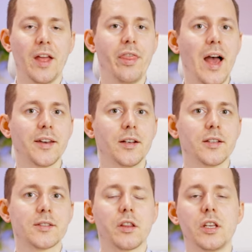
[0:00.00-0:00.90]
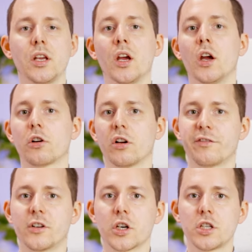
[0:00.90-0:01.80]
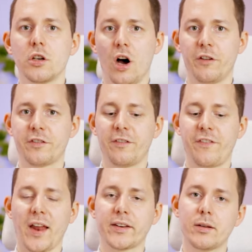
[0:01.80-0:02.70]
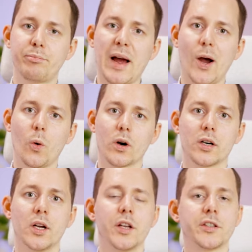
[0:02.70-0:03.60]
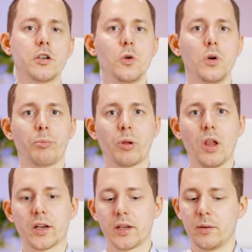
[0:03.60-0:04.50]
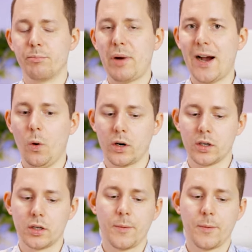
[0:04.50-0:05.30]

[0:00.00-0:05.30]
And that is the conversion of phantom power to plug-in power.